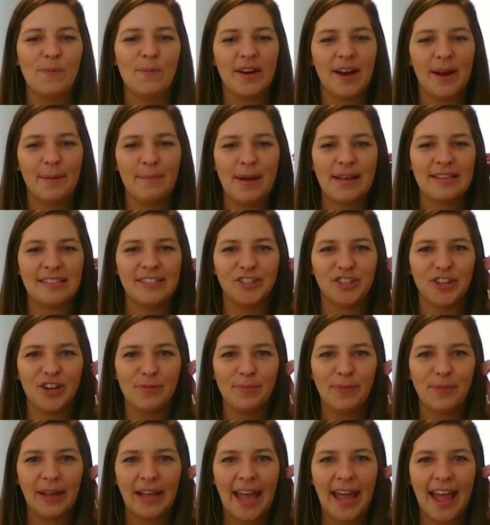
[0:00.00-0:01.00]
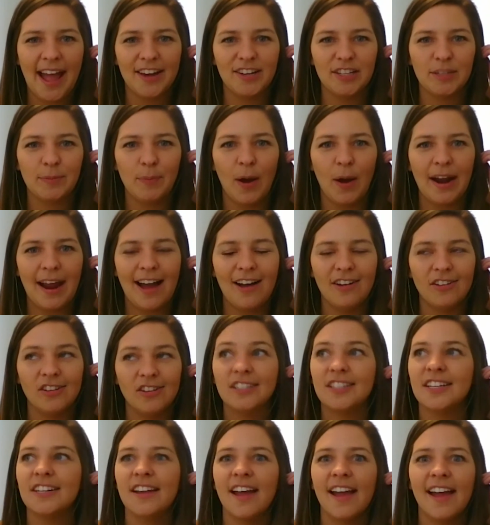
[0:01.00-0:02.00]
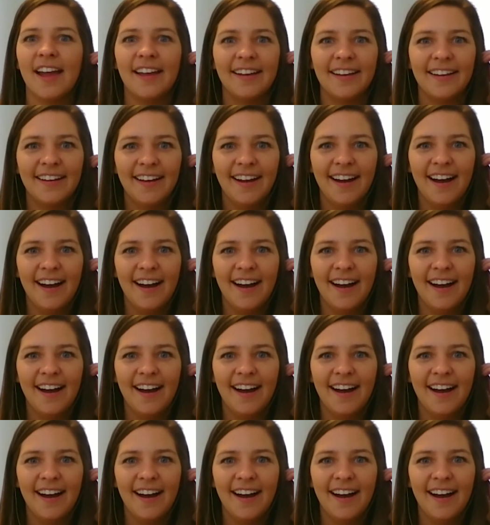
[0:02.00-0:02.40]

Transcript: And I messaged him like, hey, I just bought a house today.